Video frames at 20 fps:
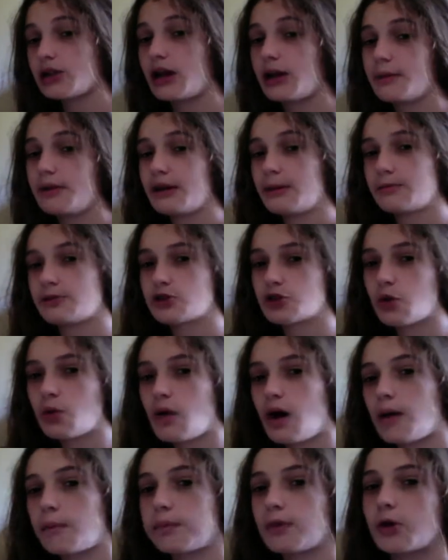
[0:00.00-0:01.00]
I mean, I'm so
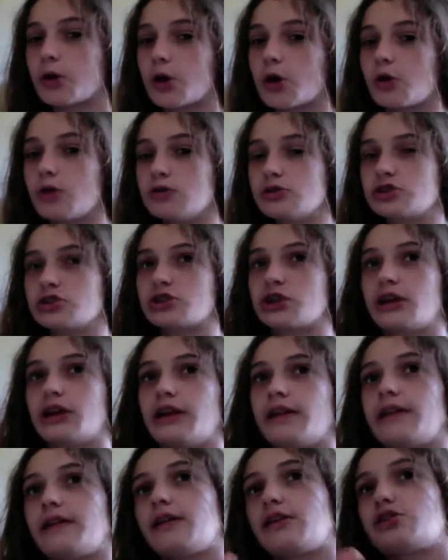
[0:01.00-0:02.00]
up close
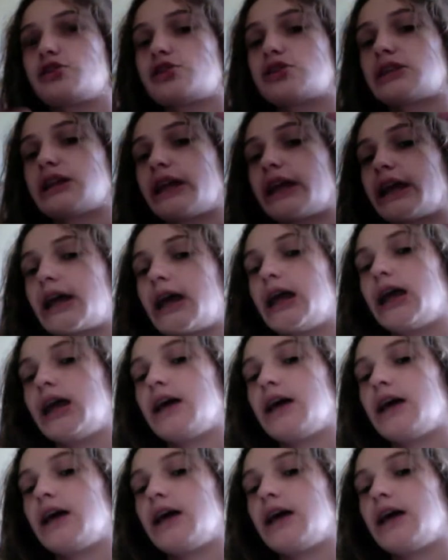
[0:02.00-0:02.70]
that it's just like,